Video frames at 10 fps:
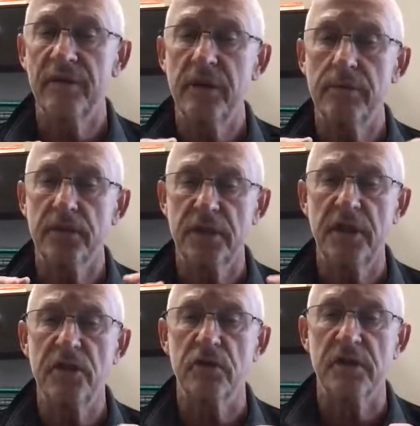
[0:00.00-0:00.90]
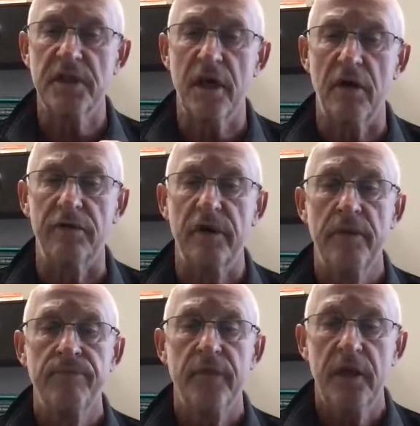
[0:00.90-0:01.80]
the procedure itself
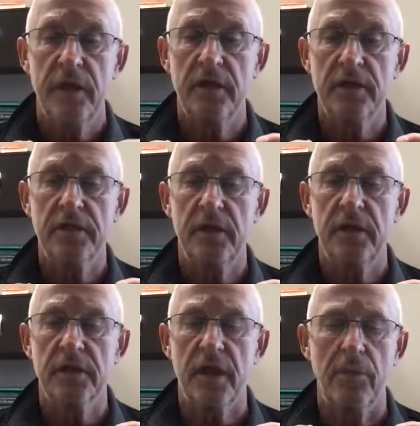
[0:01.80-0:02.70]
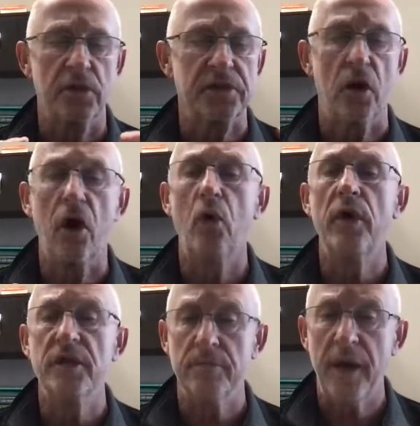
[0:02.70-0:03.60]
is almost
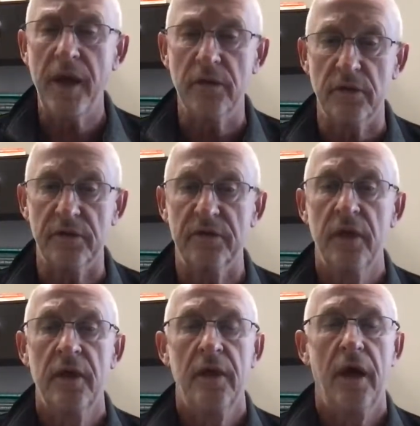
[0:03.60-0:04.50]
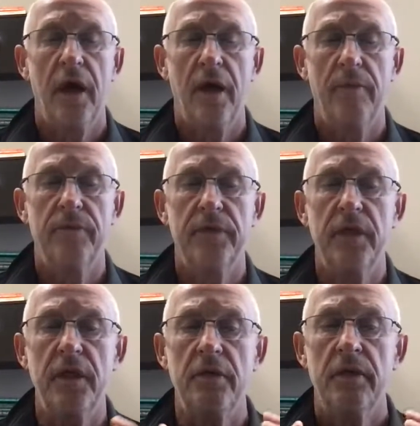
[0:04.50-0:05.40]
always painless.
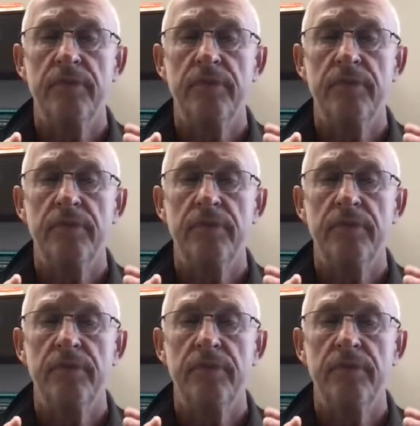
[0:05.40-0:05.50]
The